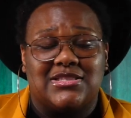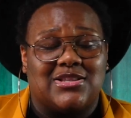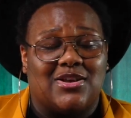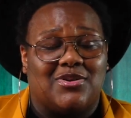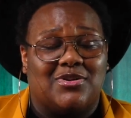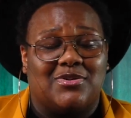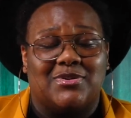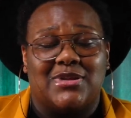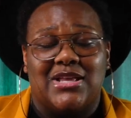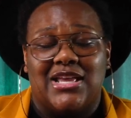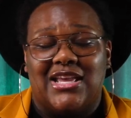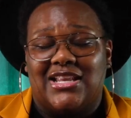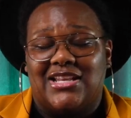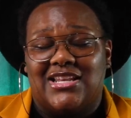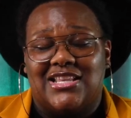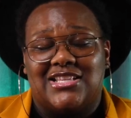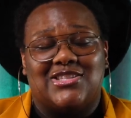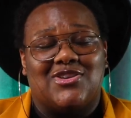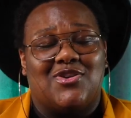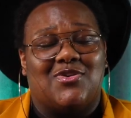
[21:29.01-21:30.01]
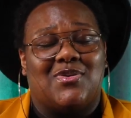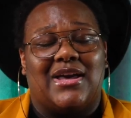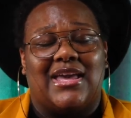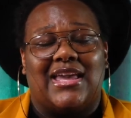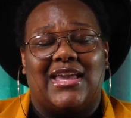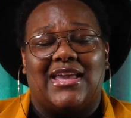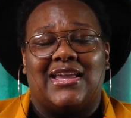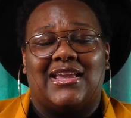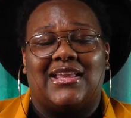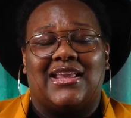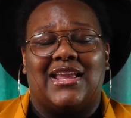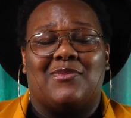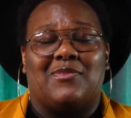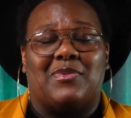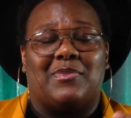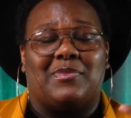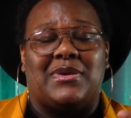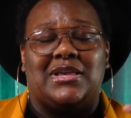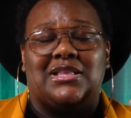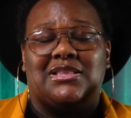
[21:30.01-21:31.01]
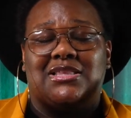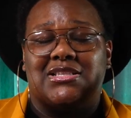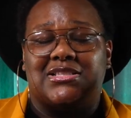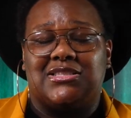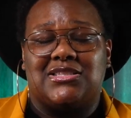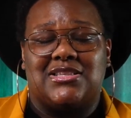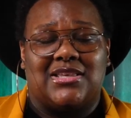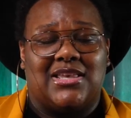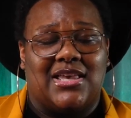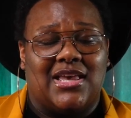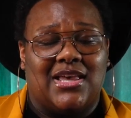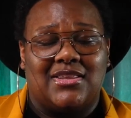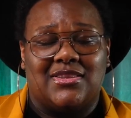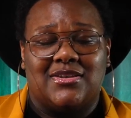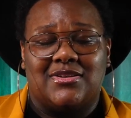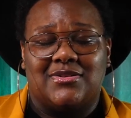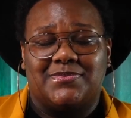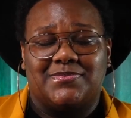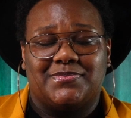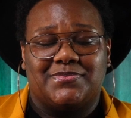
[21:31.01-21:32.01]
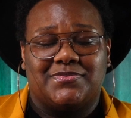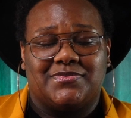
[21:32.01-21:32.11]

So let's go ahead and repeat this together.